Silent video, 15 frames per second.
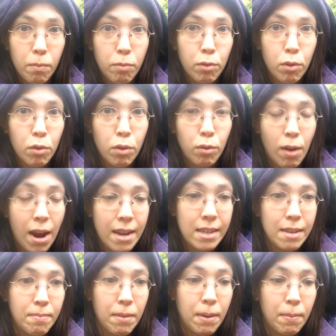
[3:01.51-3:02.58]
through the
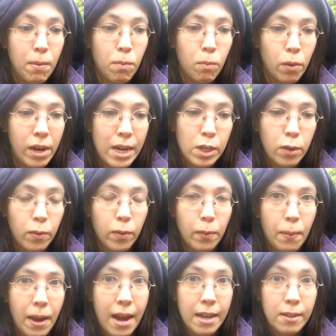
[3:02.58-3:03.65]
rising minimum wage over the
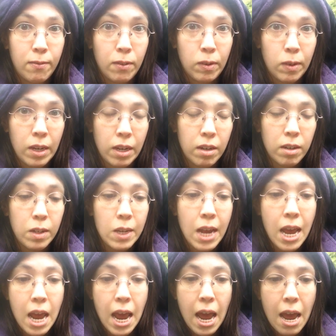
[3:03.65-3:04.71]
past few years.
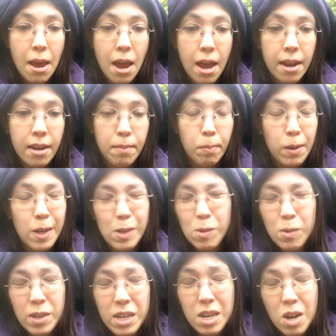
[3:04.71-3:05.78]
And
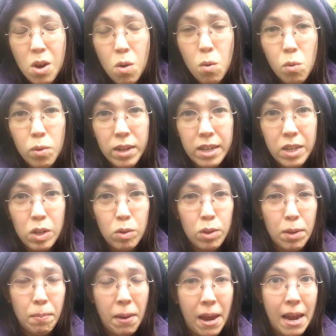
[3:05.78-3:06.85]
preschool didn't always used
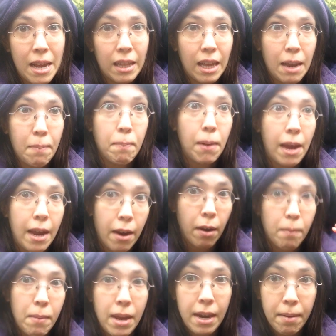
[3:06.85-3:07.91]
to pay like
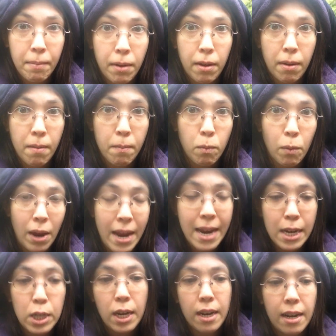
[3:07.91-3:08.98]
bare minimum
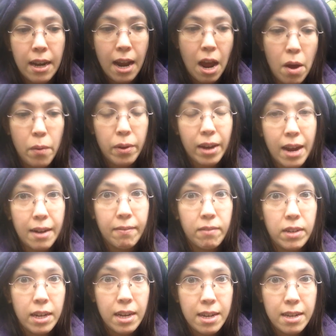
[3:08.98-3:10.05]
wage, and now it kind of
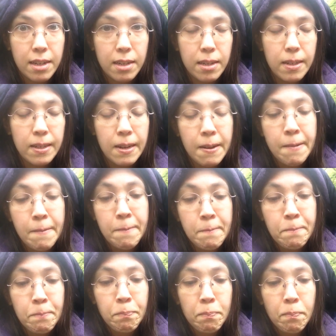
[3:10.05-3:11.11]
does.
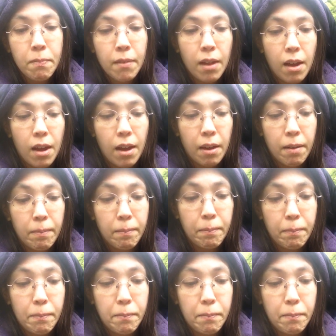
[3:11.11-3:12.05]
And